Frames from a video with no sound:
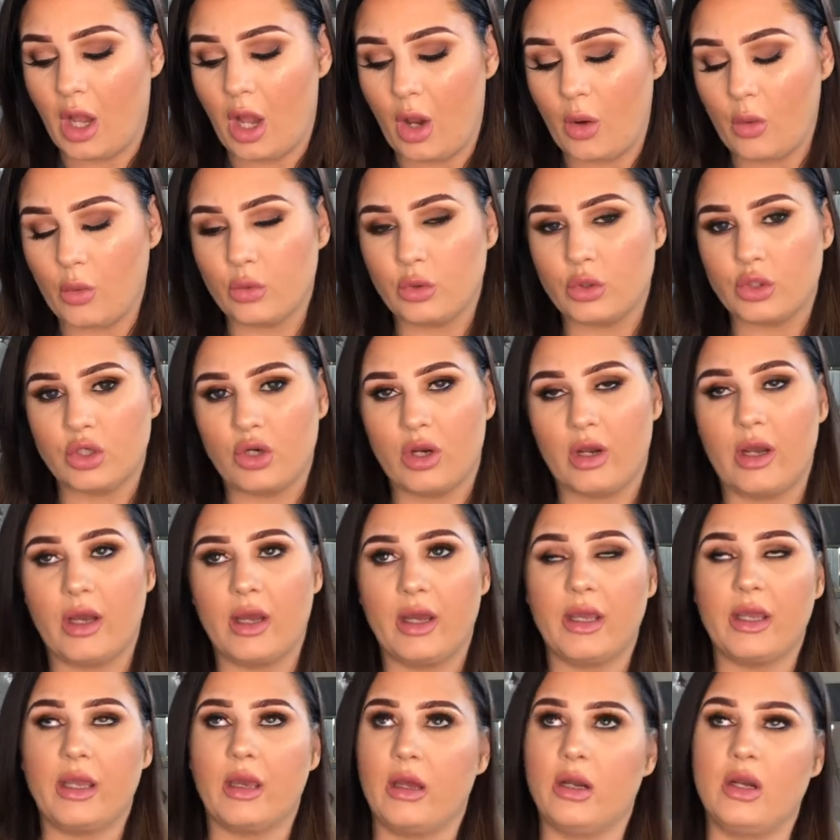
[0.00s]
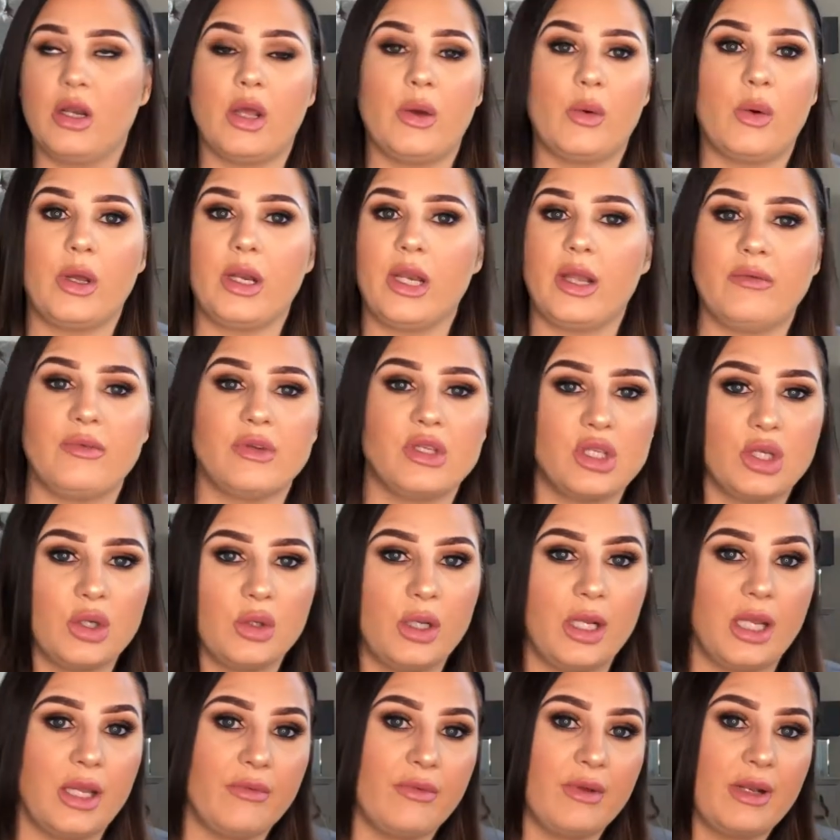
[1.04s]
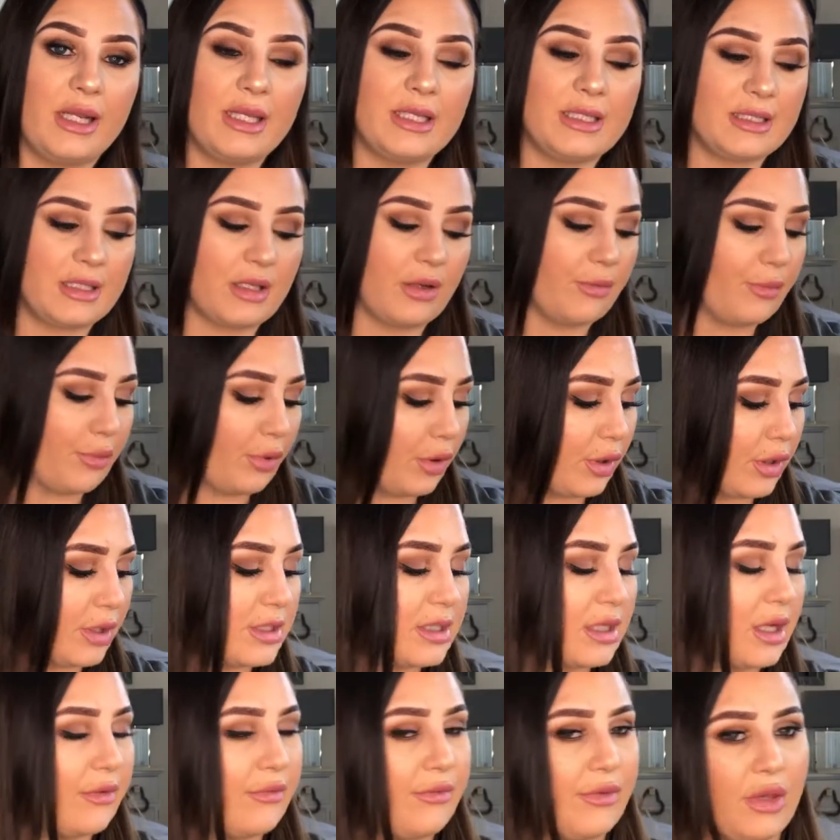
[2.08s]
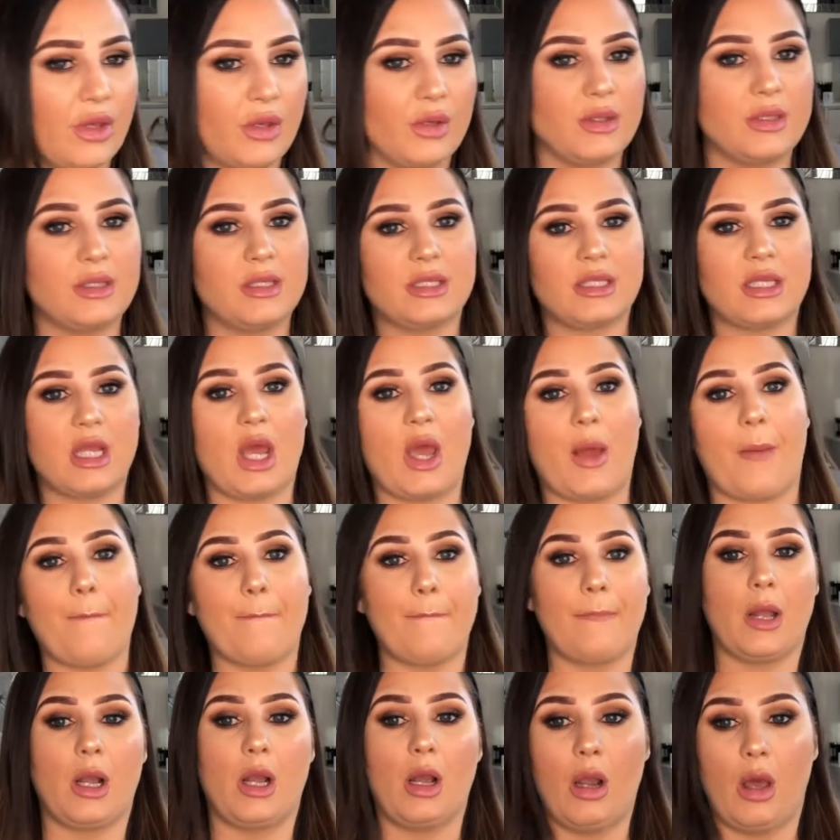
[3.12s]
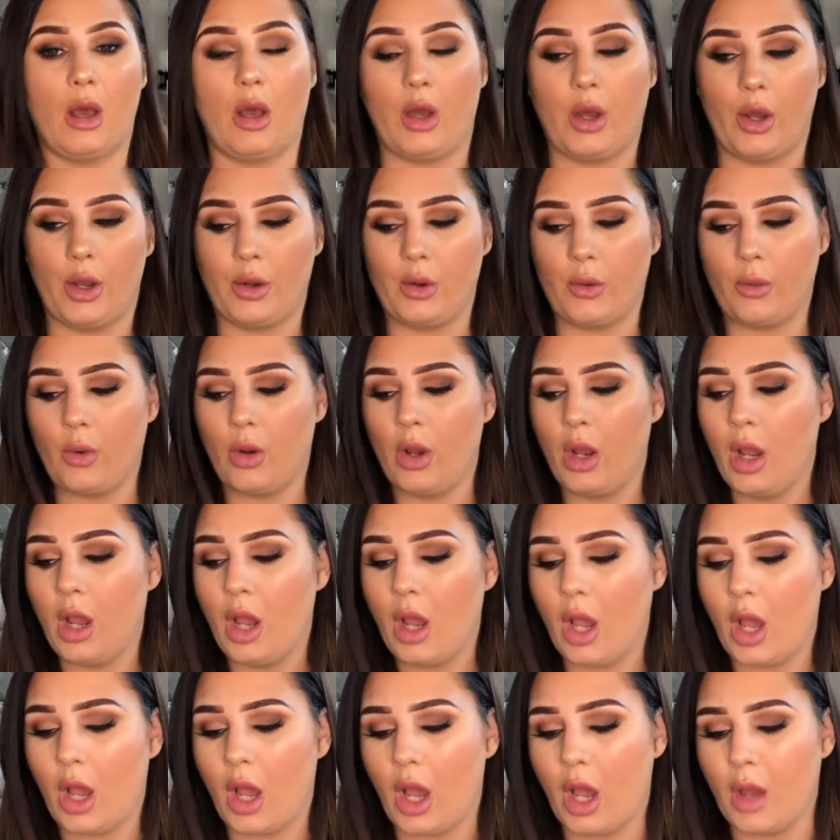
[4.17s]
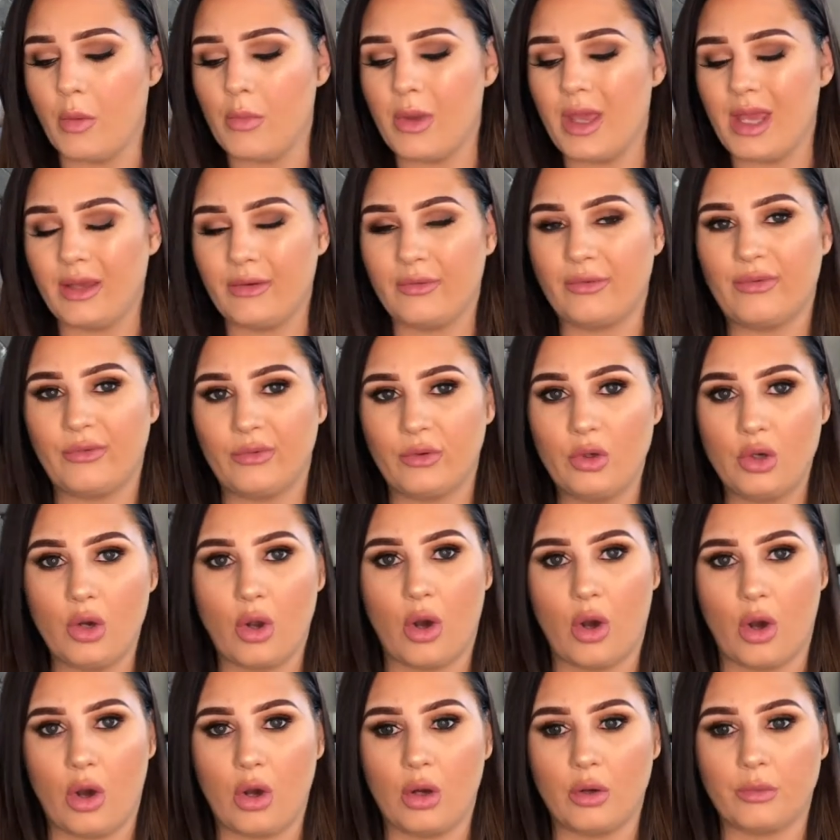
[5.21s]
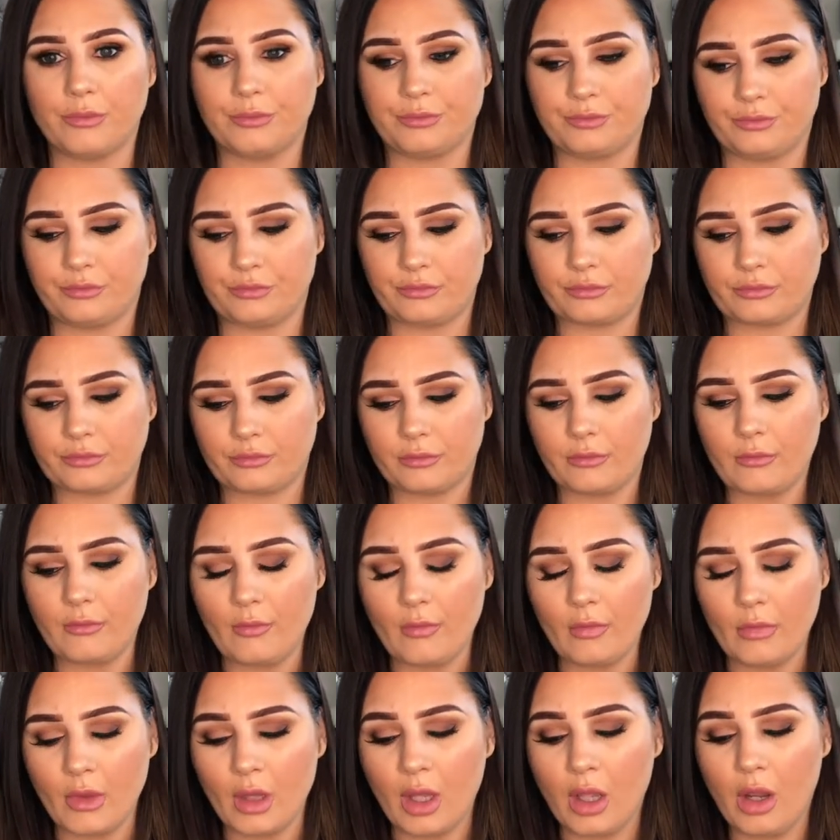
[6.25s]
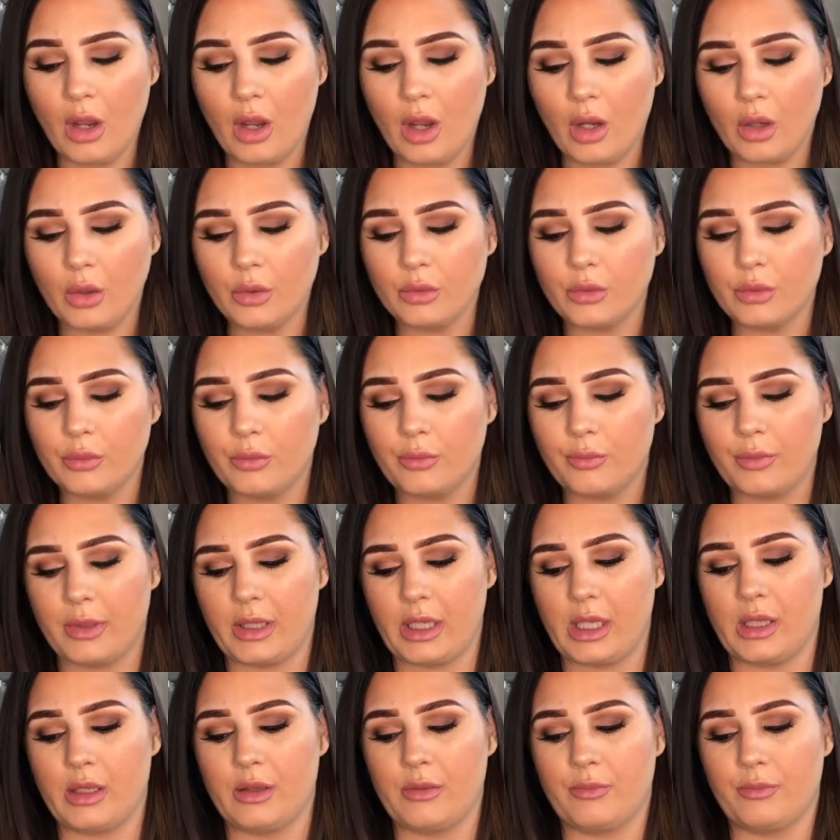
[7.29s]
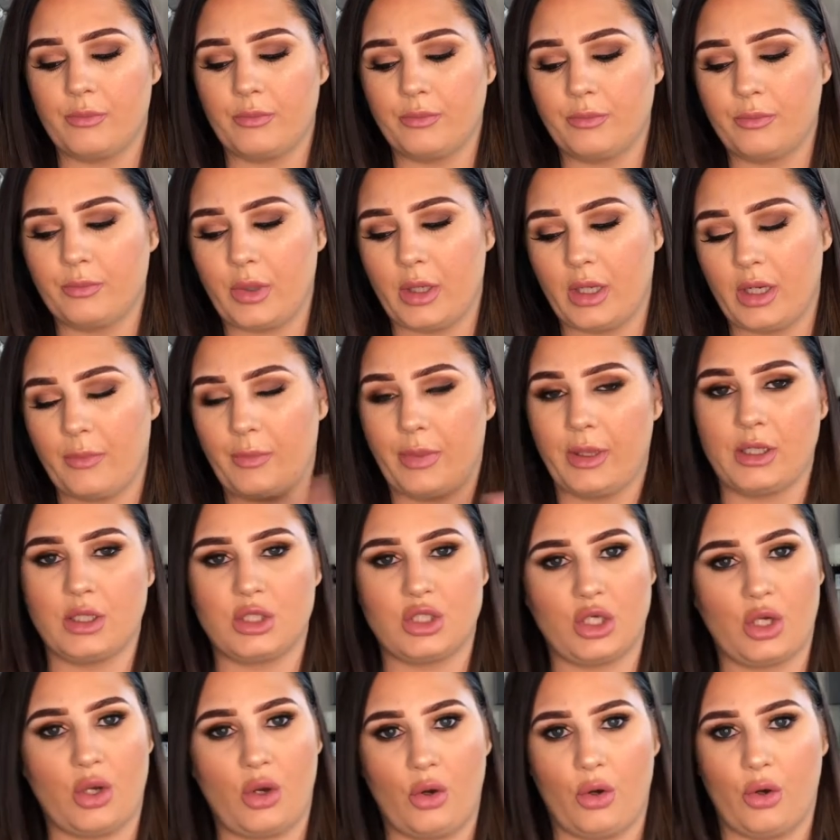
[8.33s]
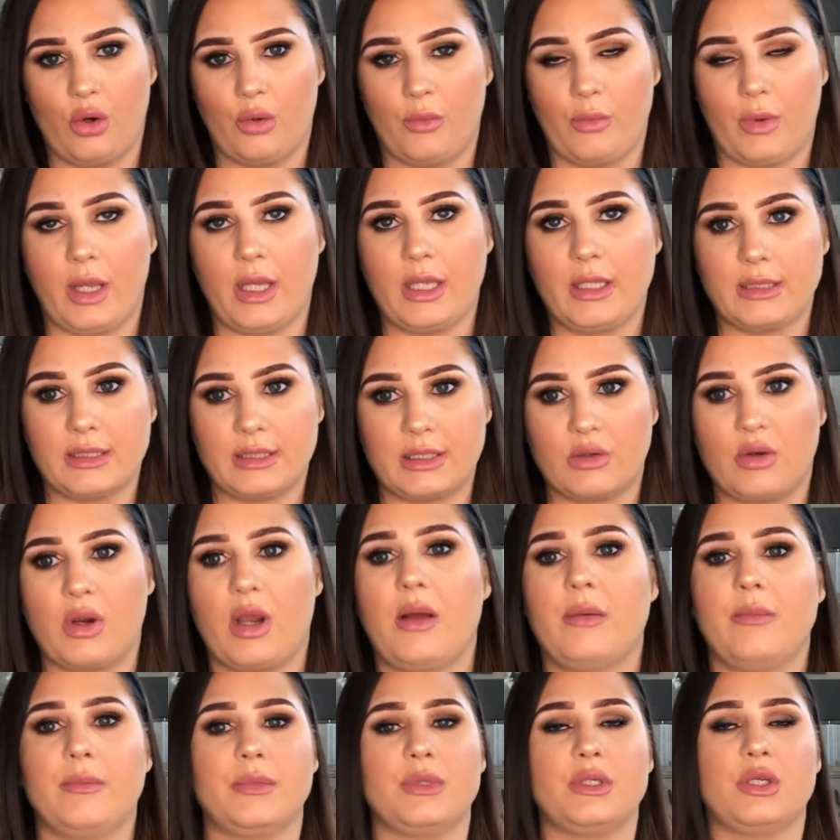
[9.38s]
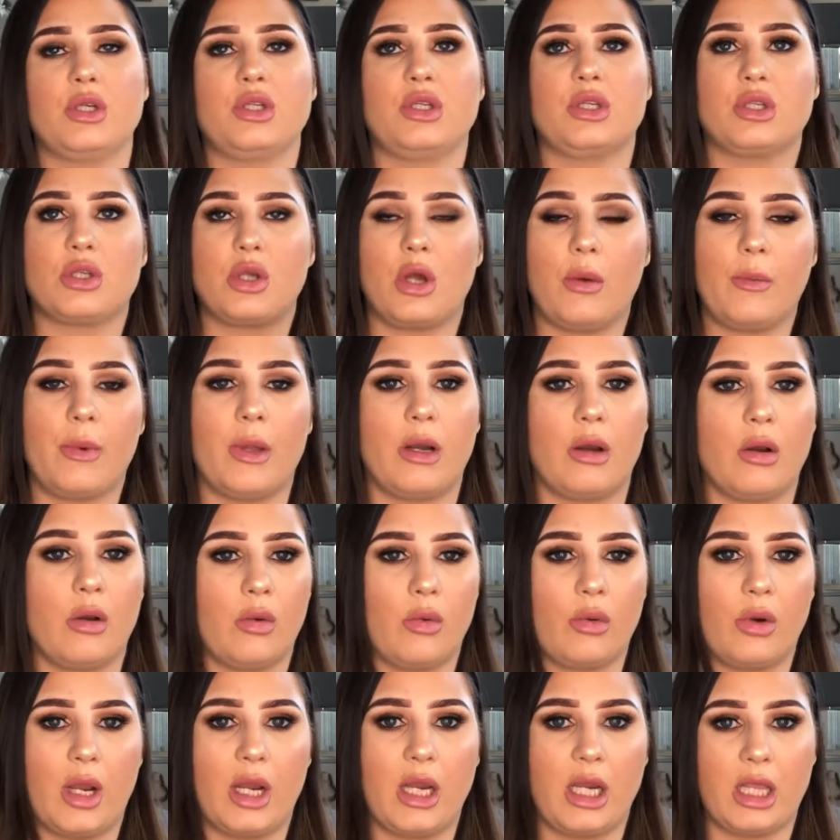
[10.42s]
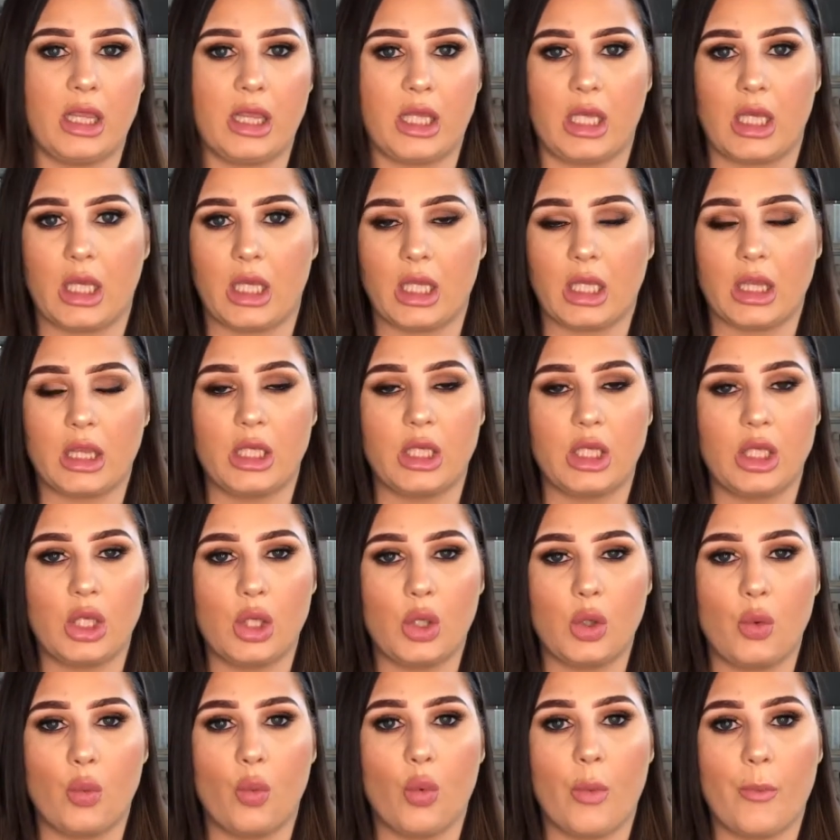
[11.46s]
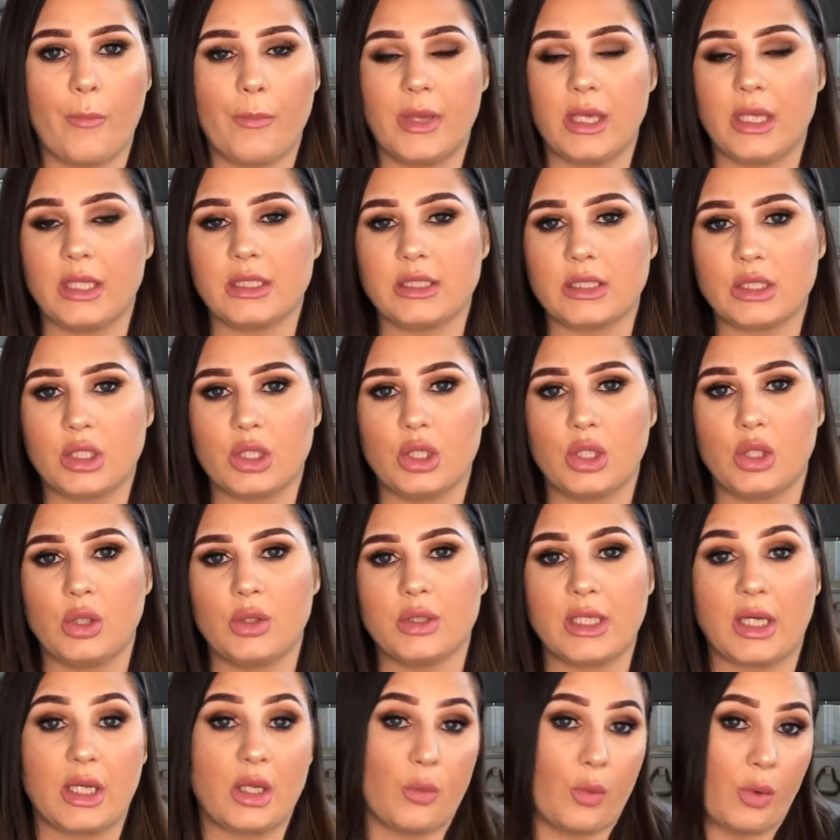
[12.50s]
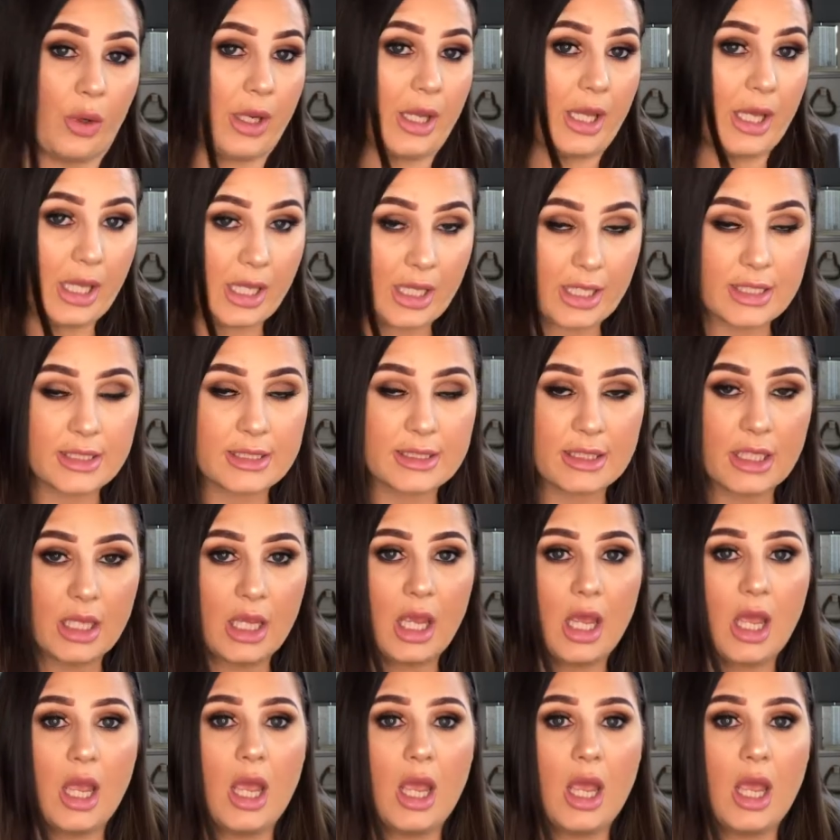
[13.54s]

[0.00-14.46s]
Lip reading: I will try, I know I never do, leave a list of products that I've used below. If not, I'll be putting a picture on my Instagram, so just comment on anything that you want me to tell you what it is,